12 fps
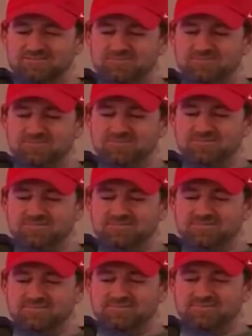
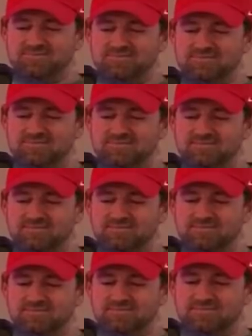
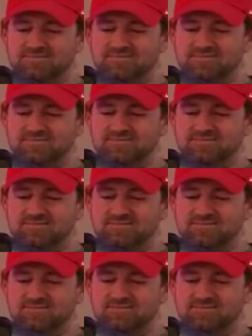
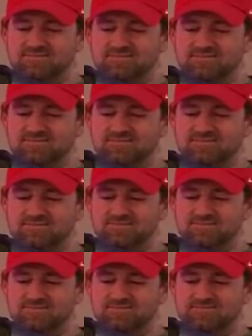
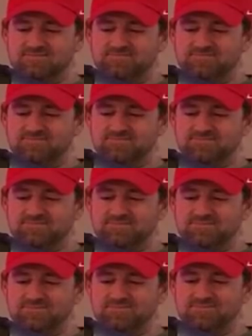
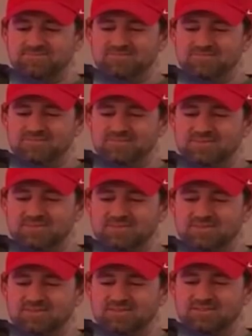
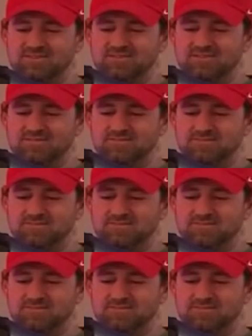(no one is talking)